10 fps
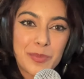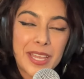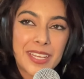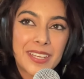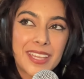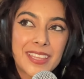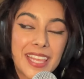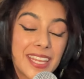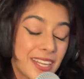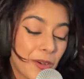But
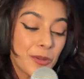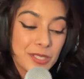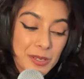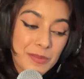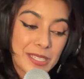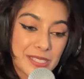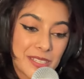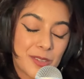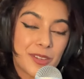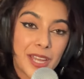then also my
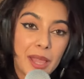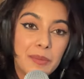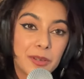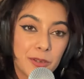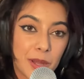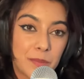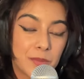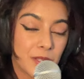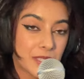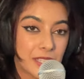sister and I, we grew up
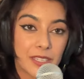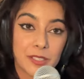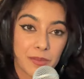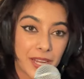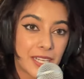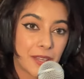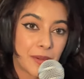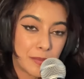listening to radio.